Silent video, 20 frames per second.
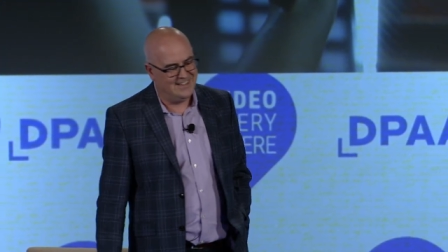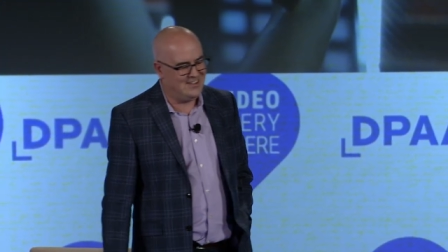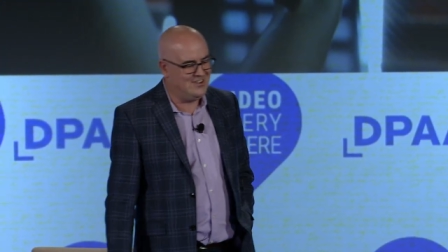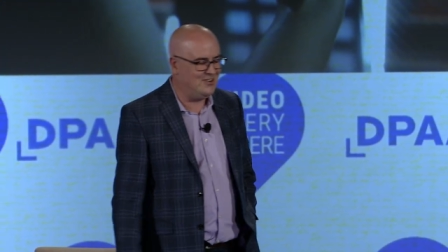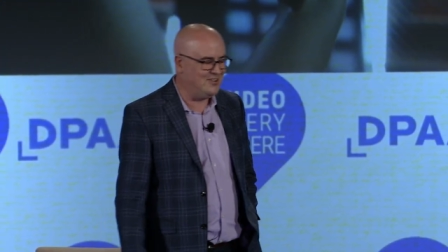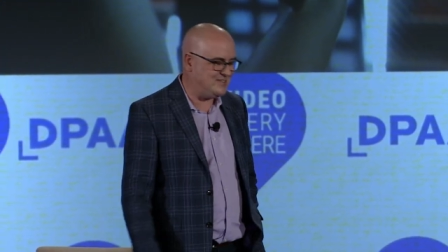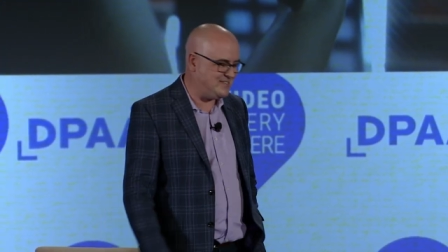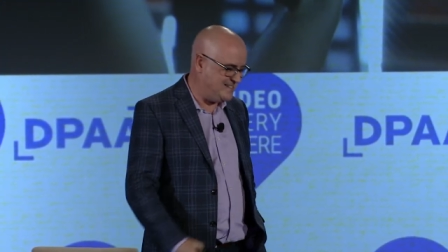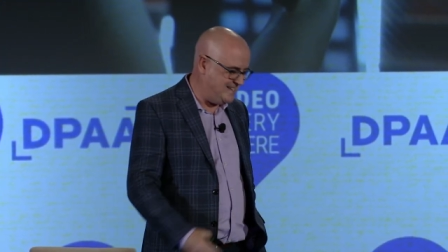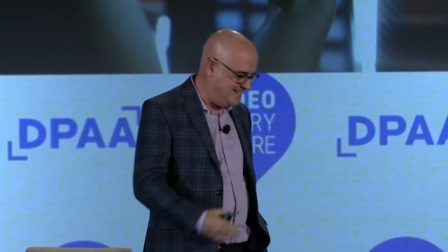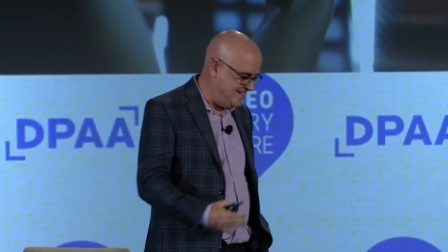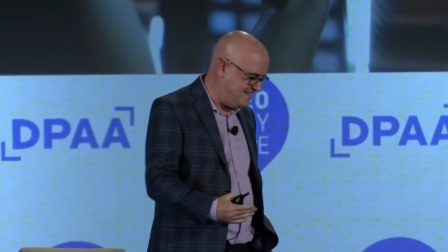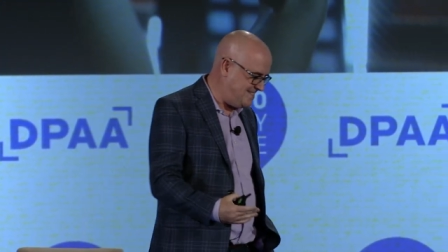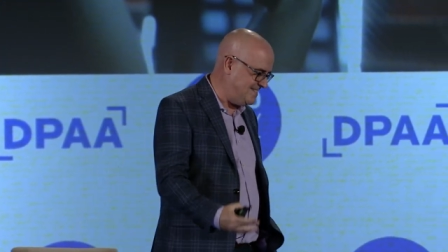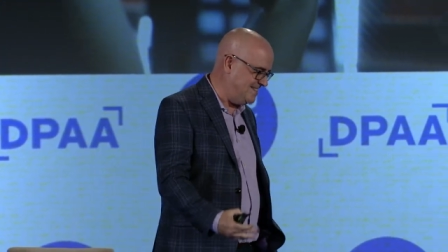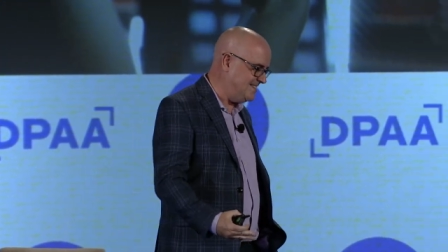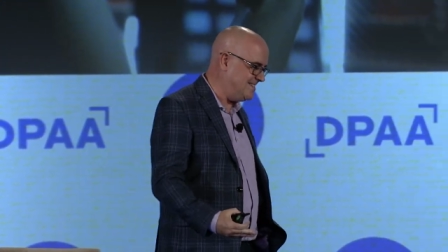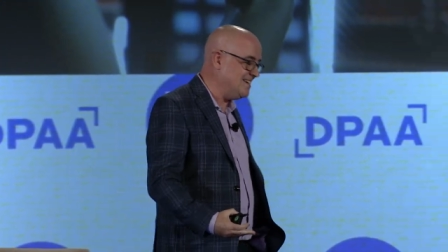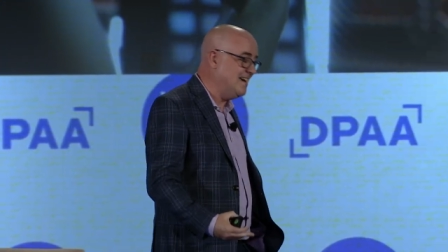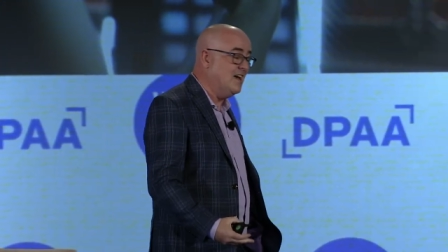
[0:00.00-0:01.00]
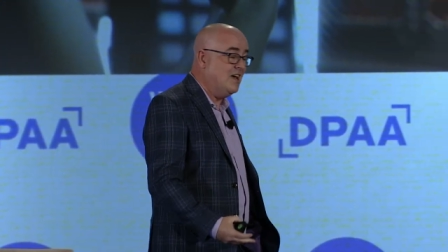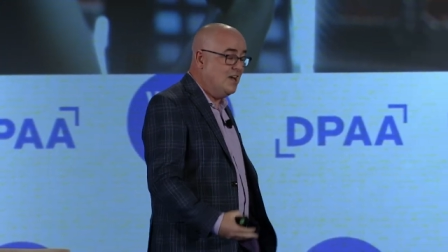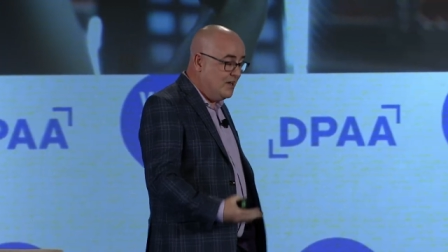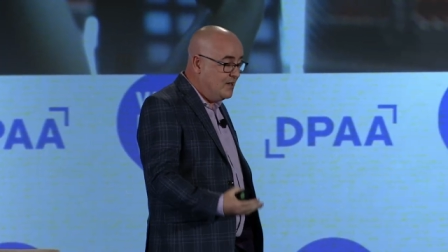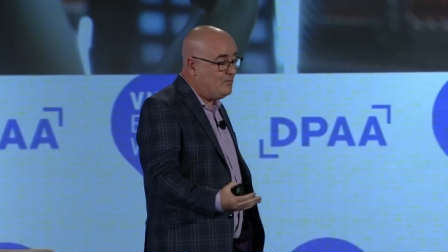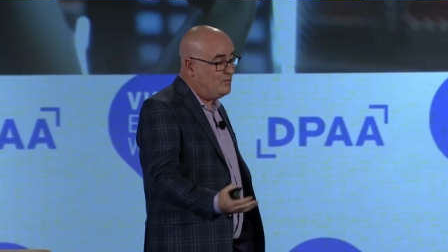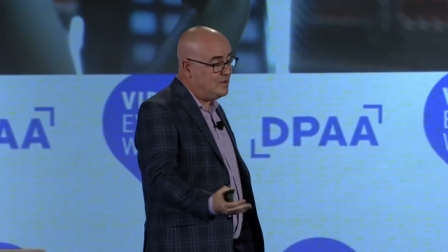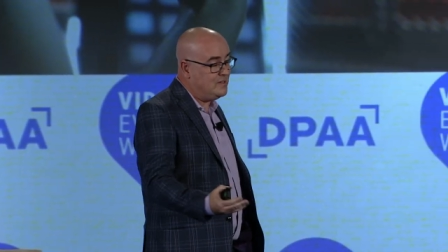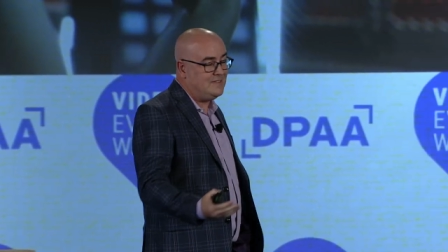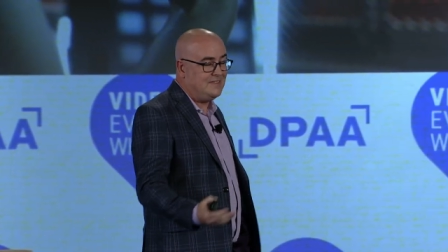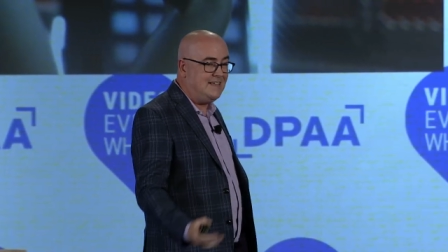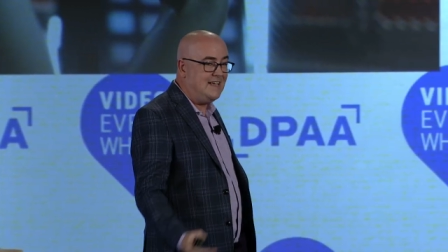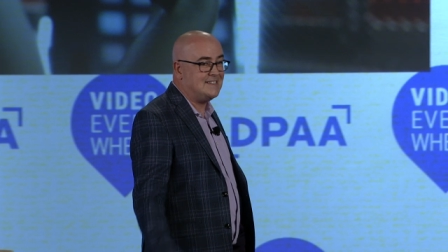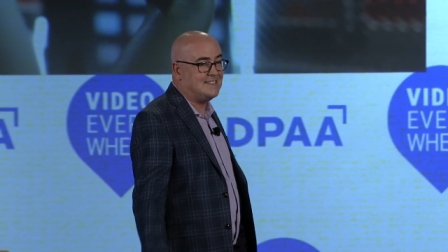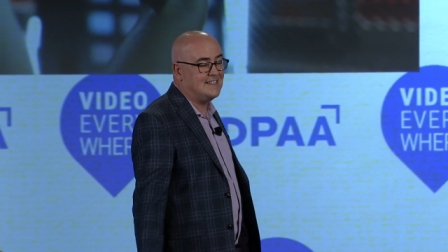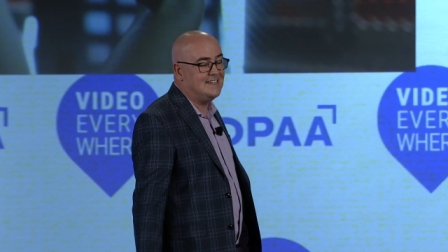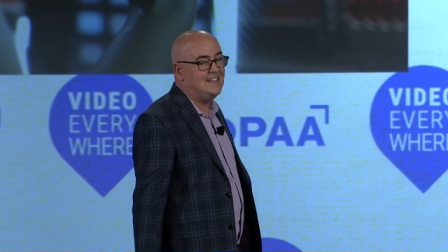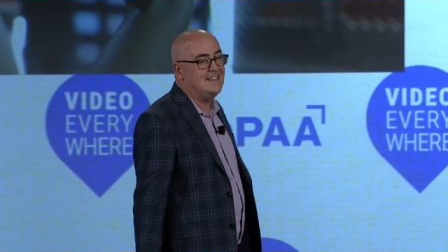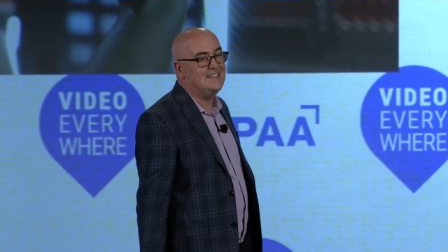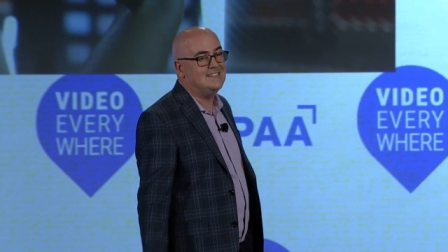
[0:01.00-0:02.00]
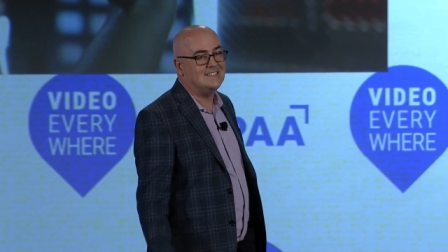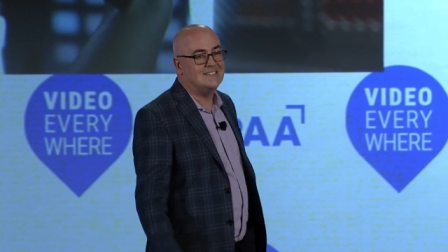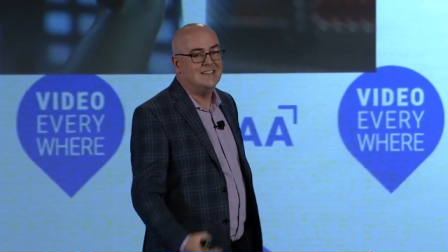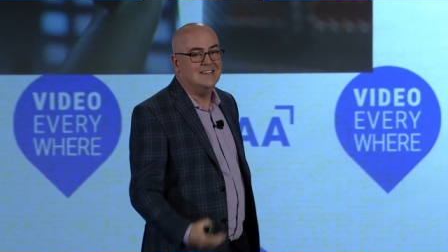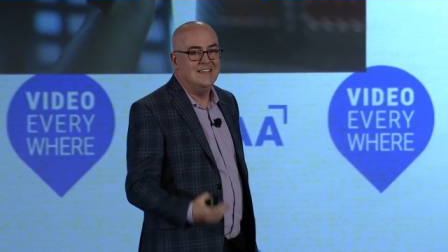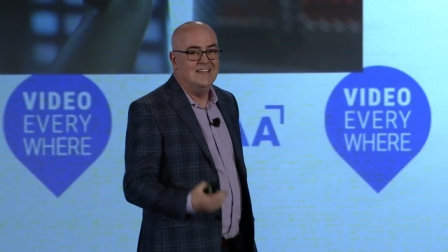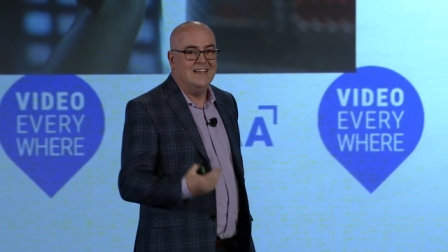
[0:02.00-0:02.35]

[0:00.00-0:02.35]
Of course it isn't. Well, yes, it is,